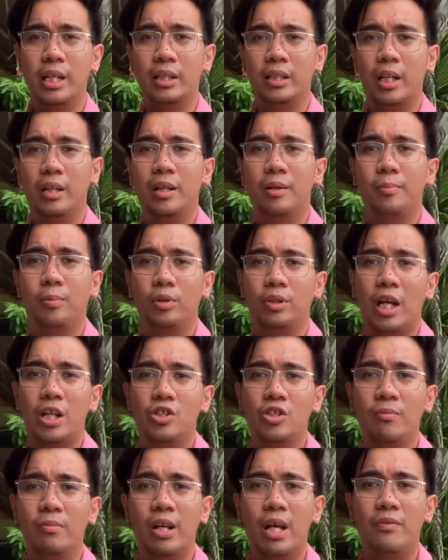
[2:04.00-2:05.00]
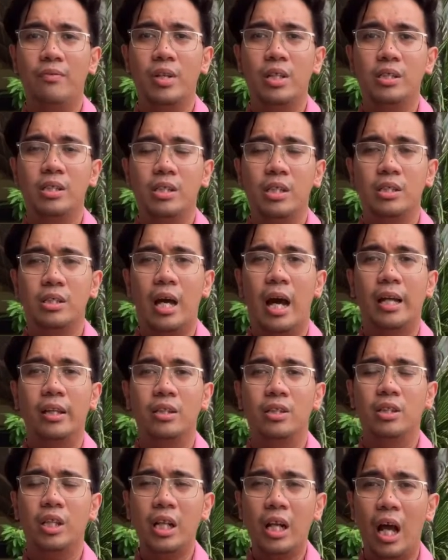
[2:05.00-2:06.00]
and the potassium levels is at
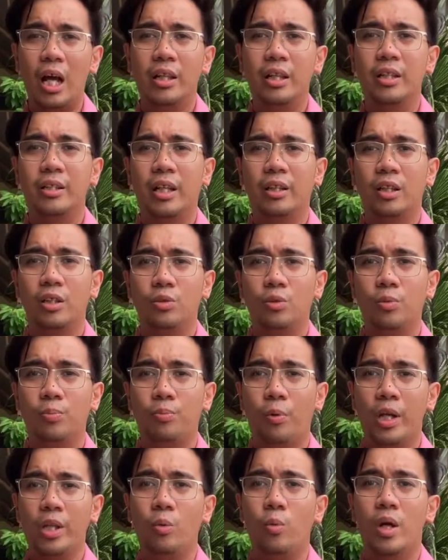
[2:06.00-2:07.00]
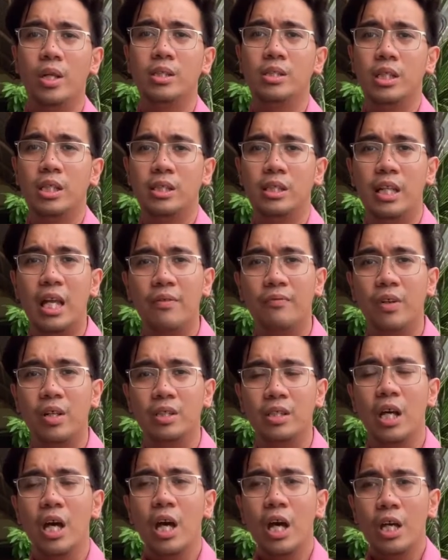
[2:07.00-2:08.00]
392.16
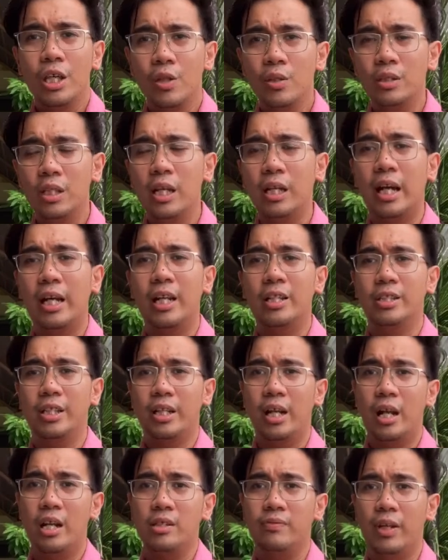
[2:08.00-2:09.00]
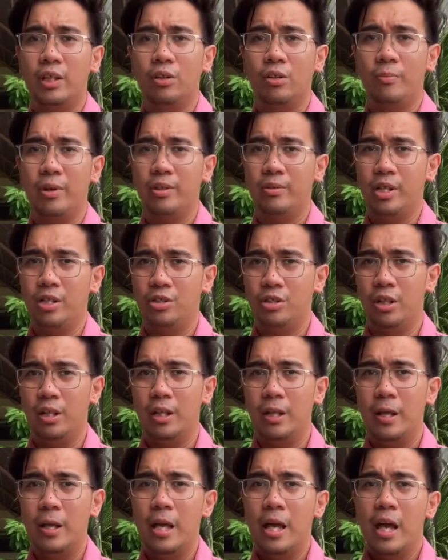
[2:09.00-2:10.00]
levels using Canna generalis phytoremediation.
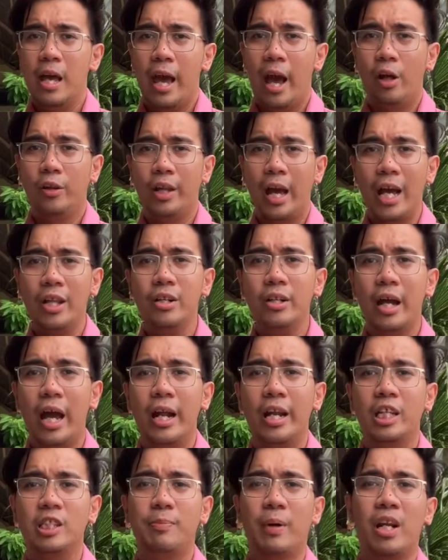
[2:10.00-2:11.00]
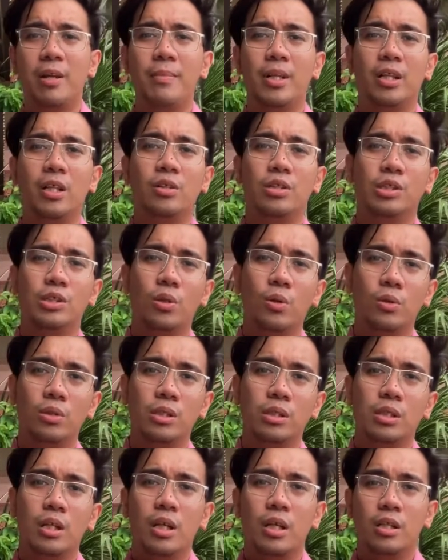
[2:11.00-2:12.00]
On the other hand, experimental
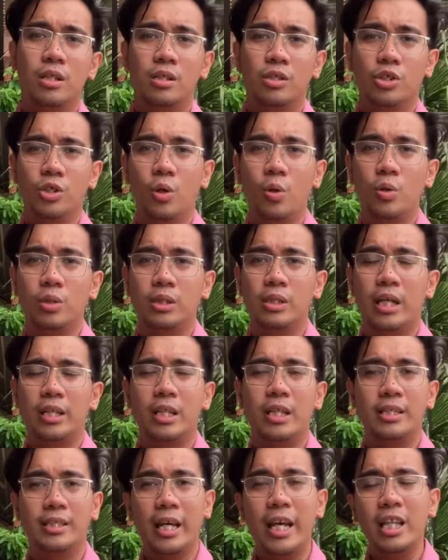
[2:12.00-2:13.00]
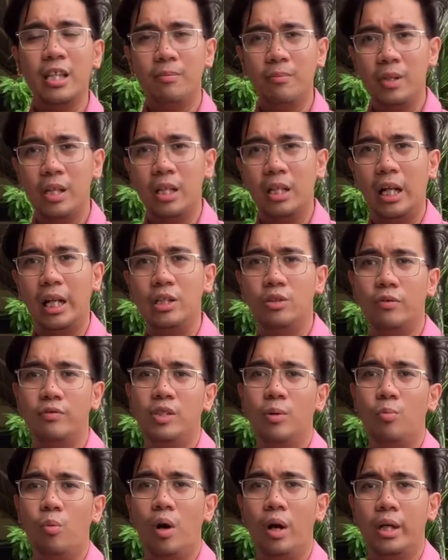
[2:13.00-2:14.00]
results shows that in Site B in Claret School of
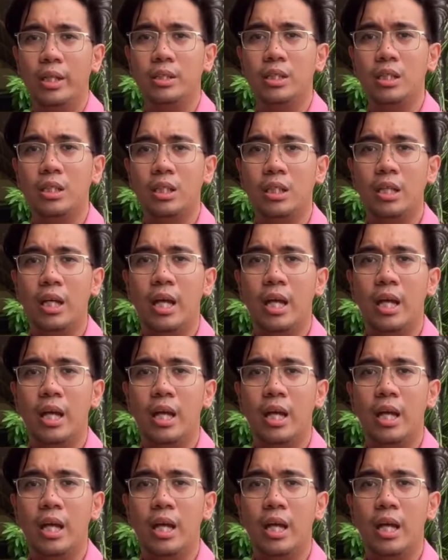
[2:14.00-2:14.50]
Zamboanga City,